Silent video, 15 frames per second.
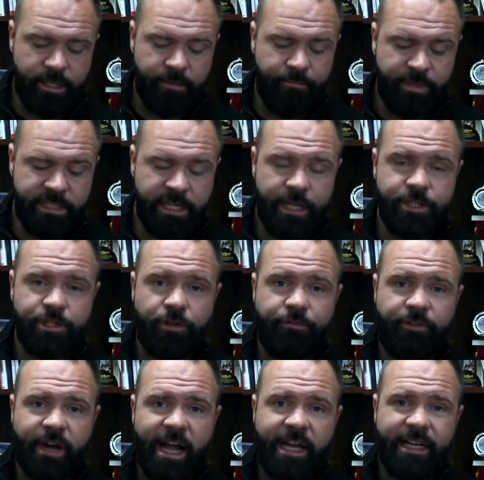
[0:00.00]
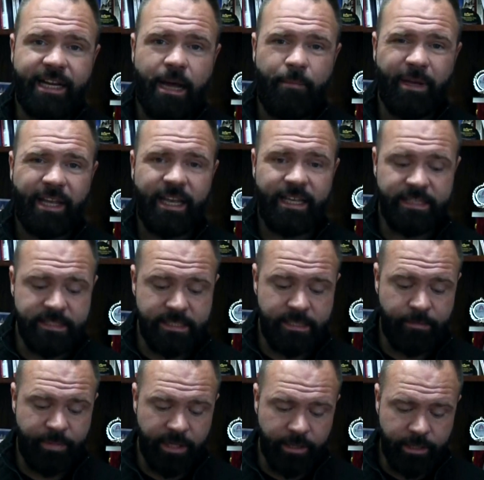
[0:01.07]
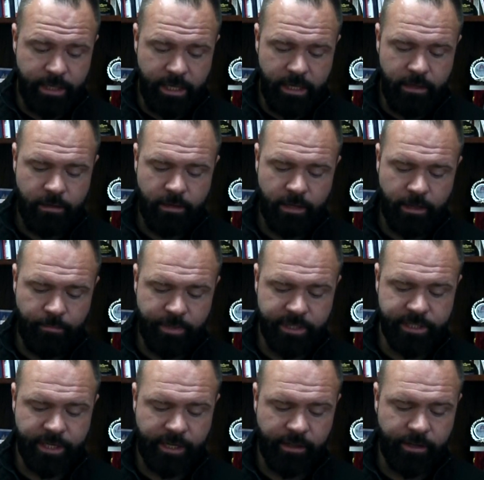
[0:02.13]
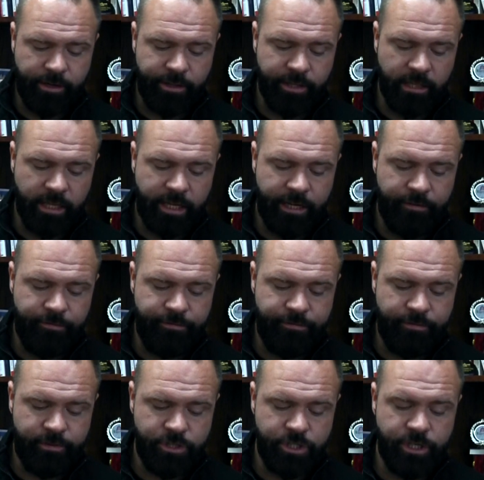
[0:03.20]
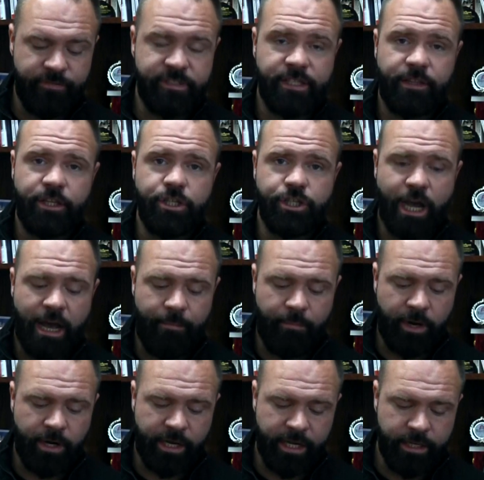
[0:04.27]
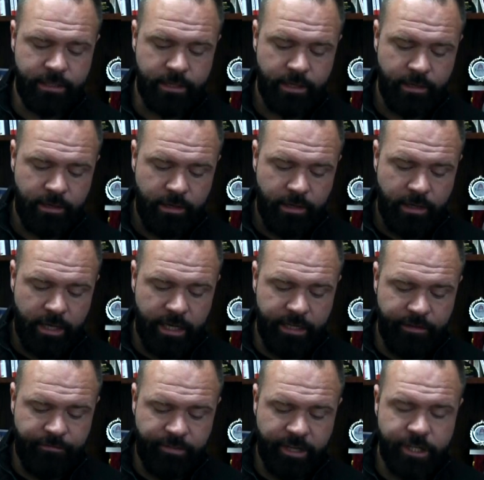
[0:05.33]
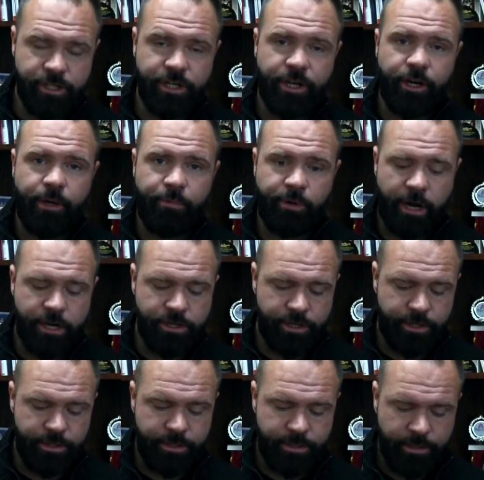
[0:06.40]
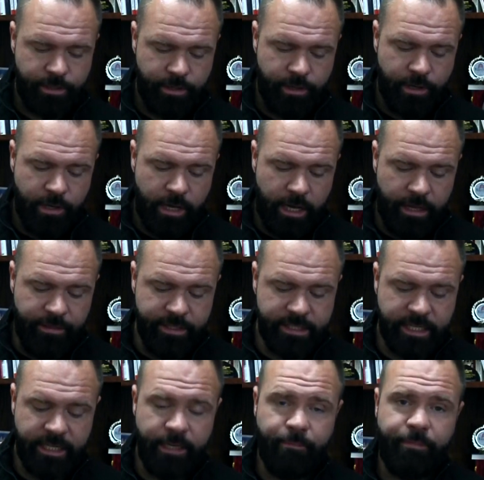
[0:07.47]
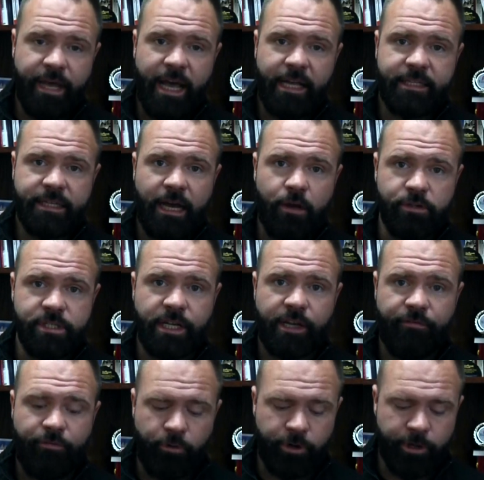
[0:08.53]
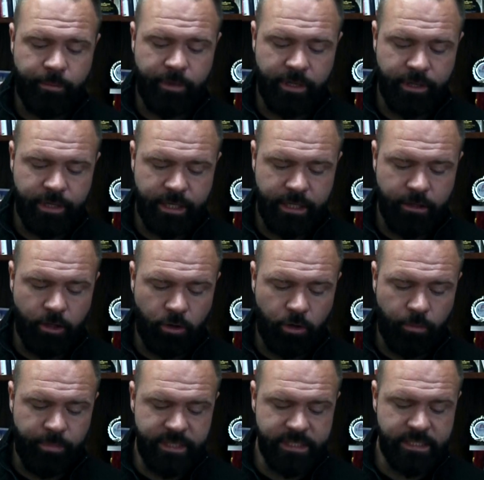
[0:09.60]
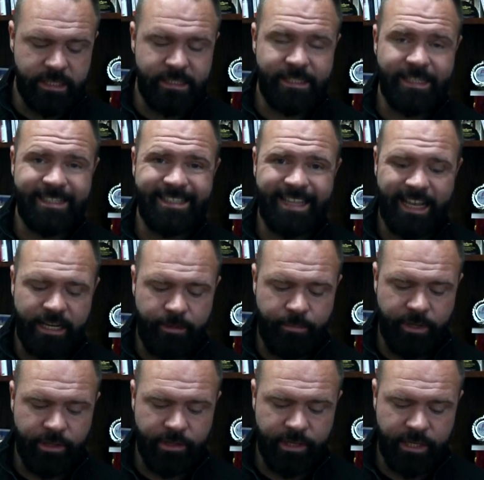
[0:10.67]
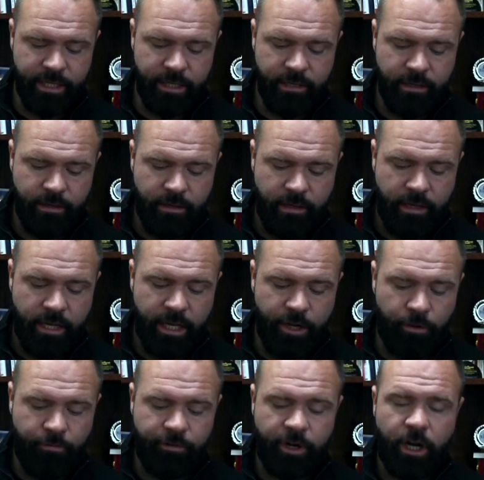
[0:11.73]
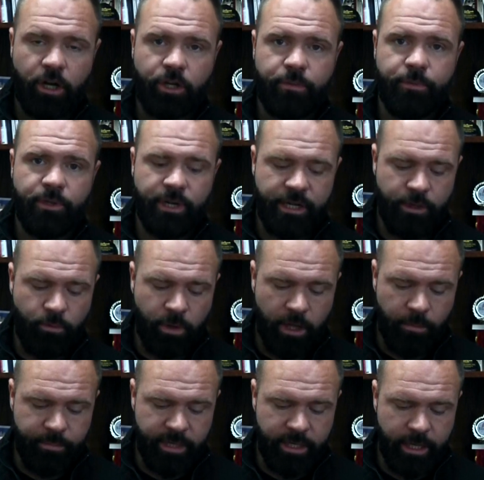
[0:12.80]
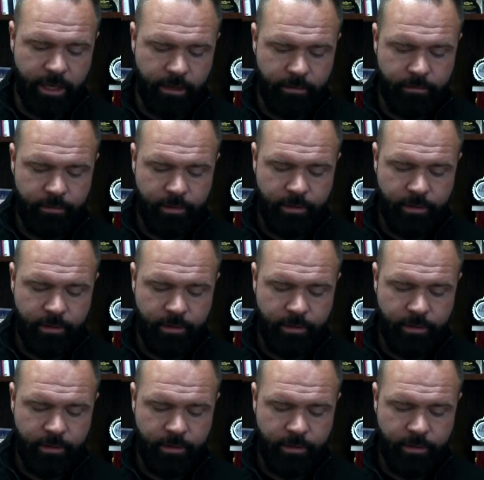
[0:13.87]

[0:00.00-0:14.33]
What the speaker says: the potential for economic instability, particularly in the light of shifts in the job market and inflationary pressures. This can impact housing affordability, local business sustainability, and overall community well-being.